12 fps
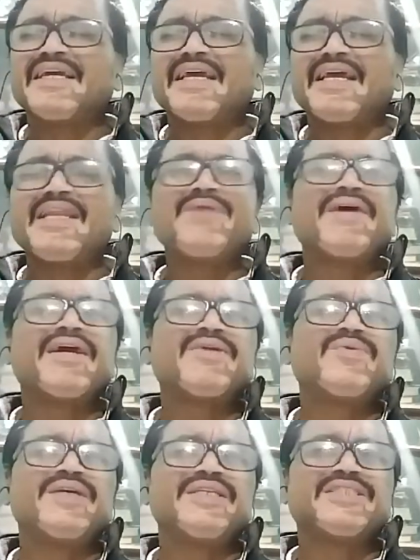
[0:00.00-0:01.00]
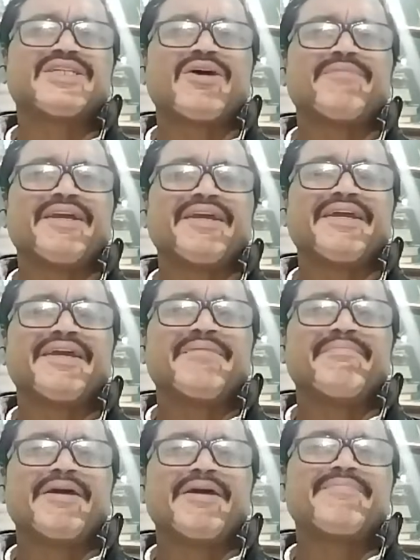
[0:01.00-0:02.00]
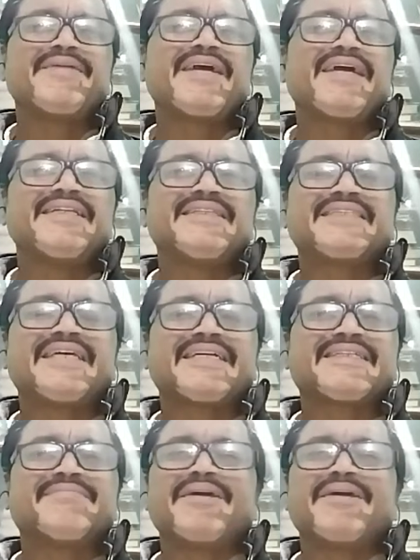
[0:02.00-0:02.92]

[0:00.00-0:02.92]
anyone who is coming, maybe an insect,